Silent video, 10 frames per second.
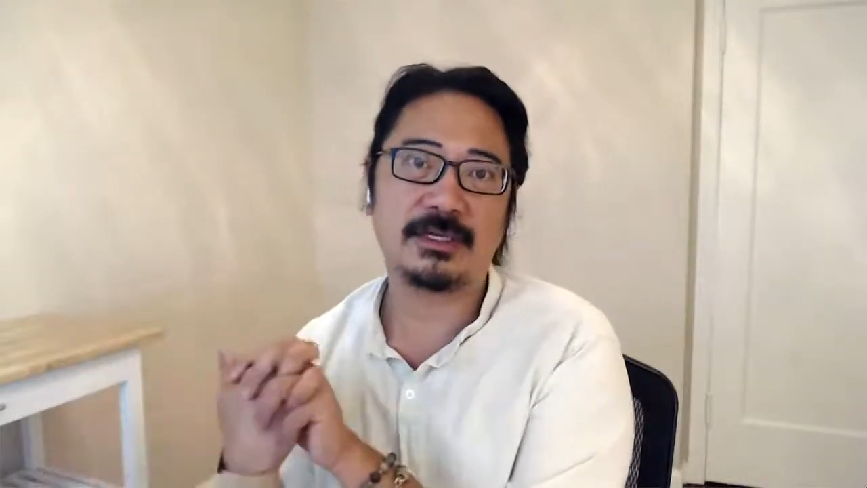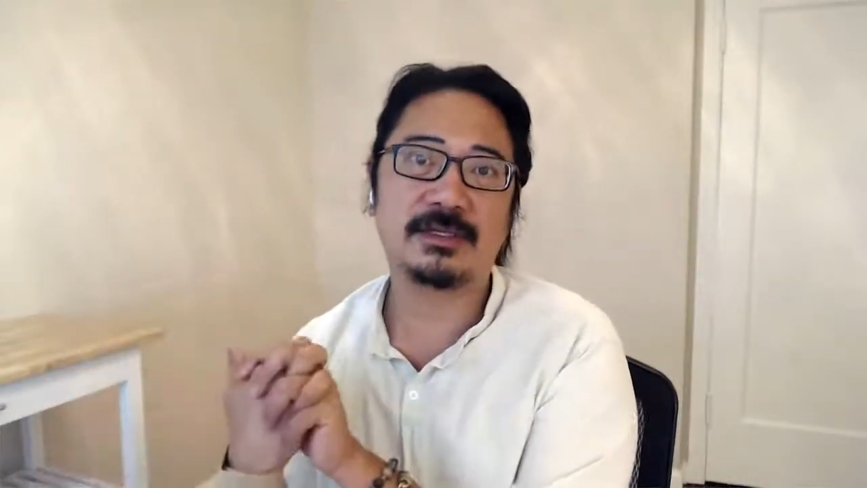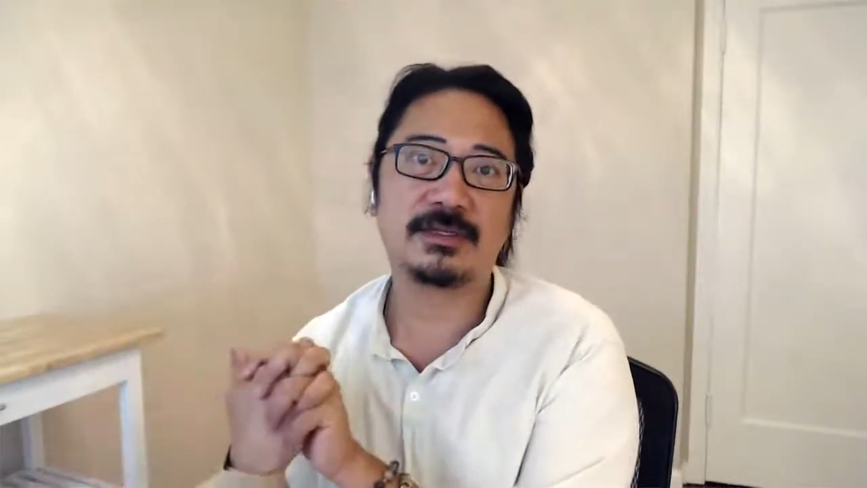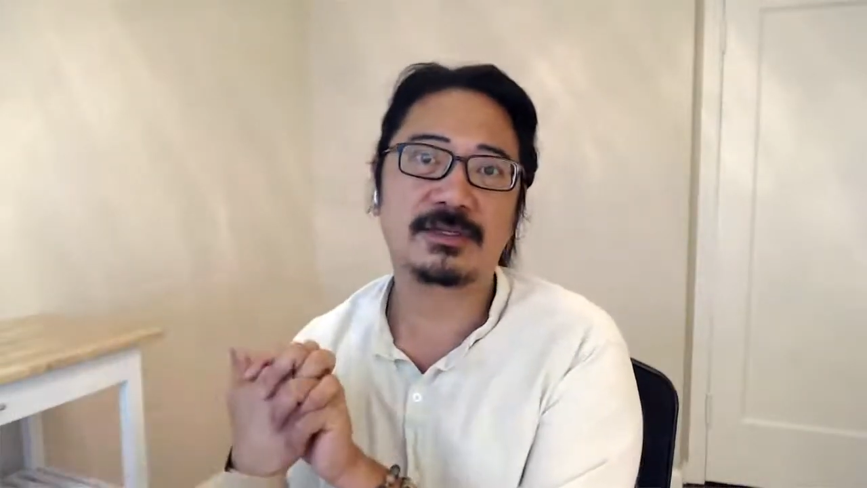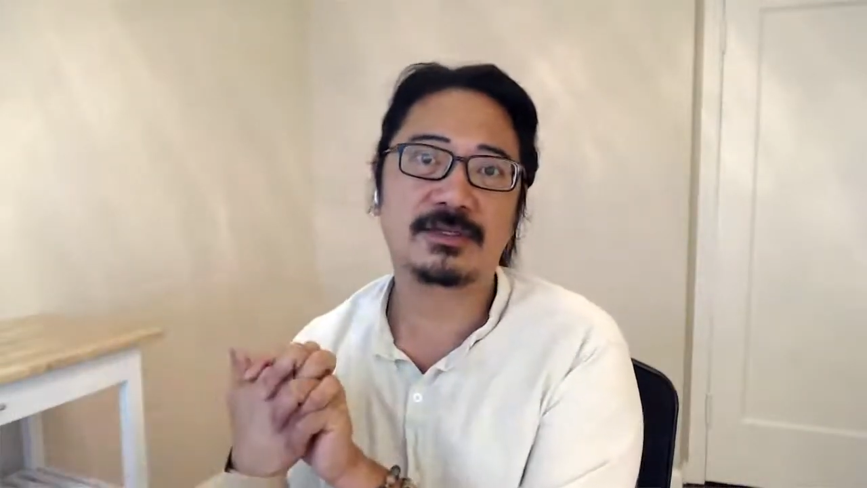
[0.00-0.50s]

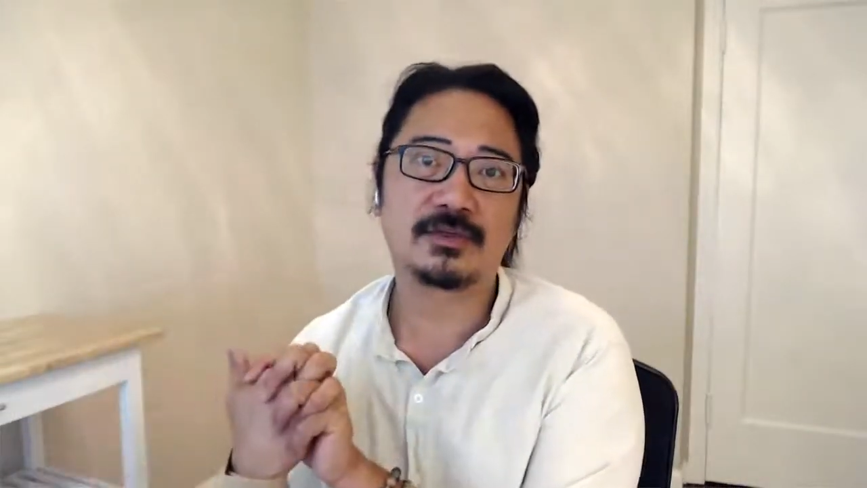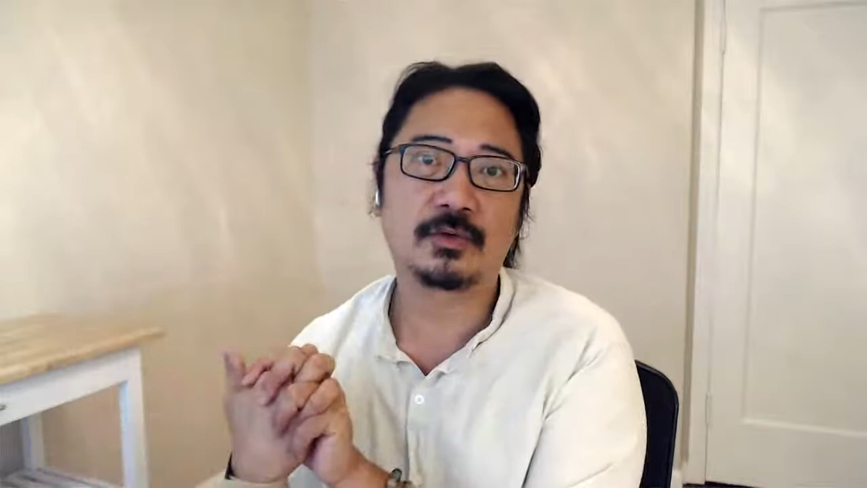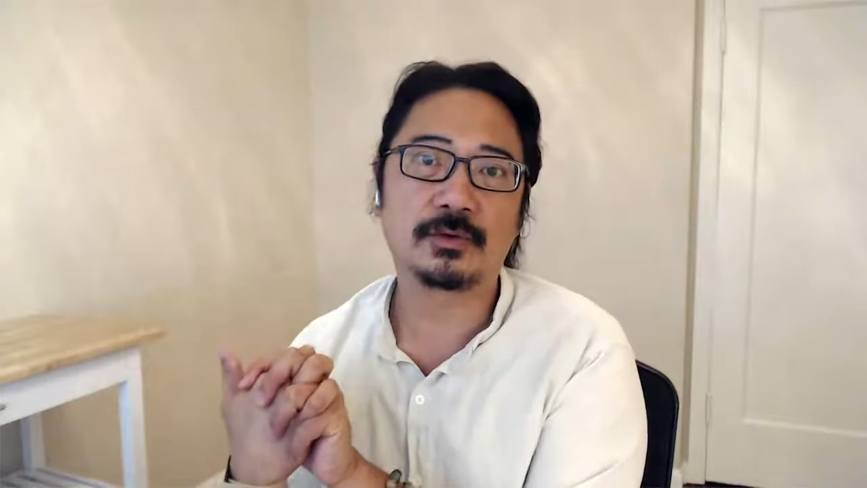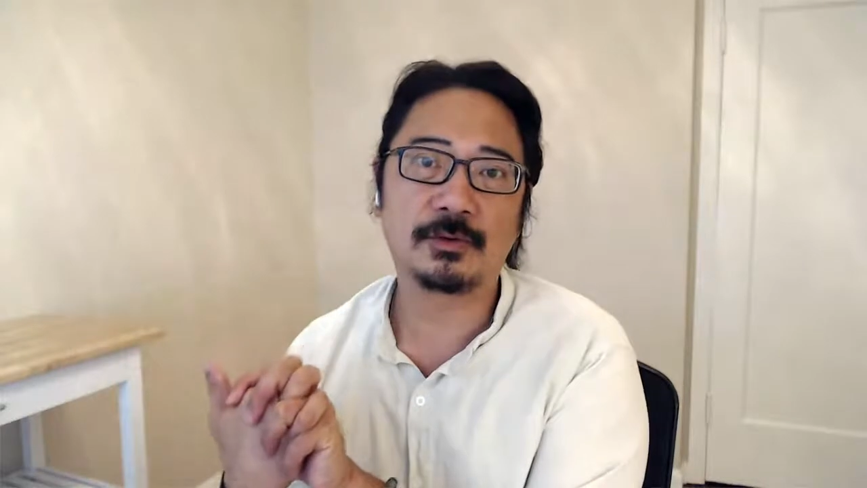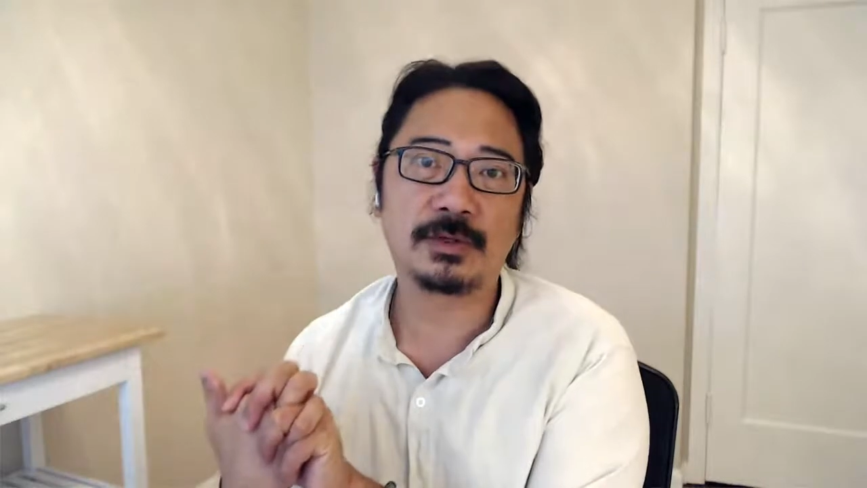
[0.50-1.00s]
is
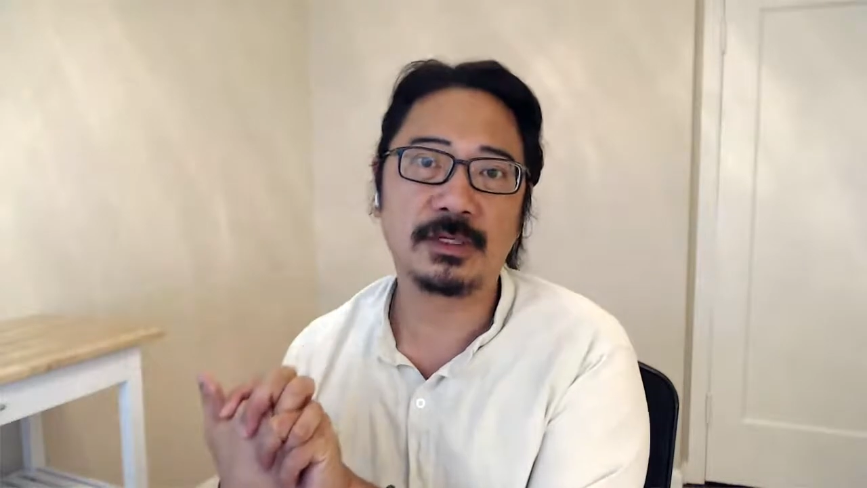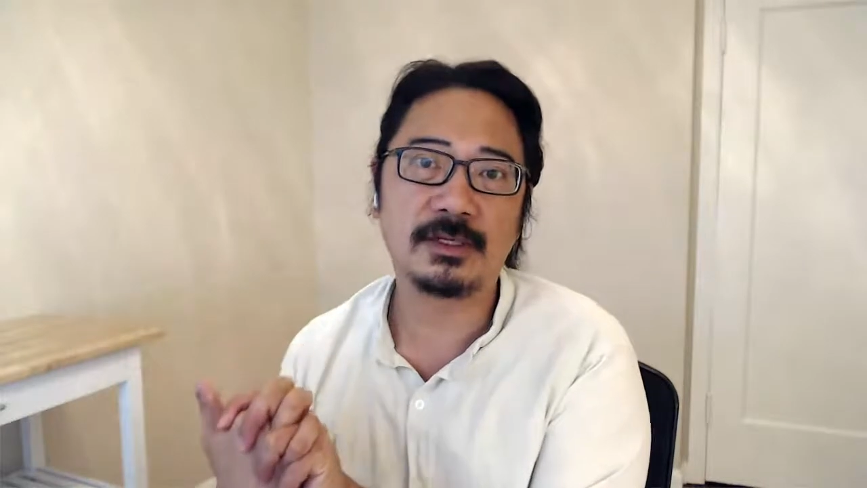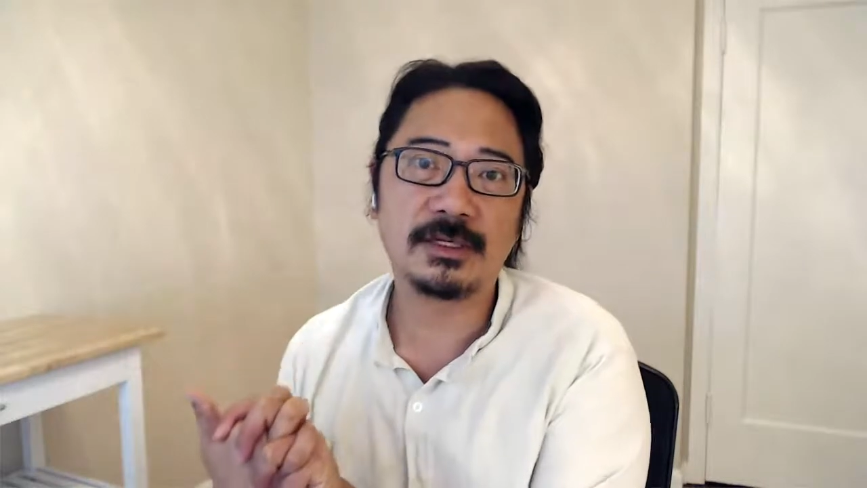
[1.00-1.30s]
your Loki,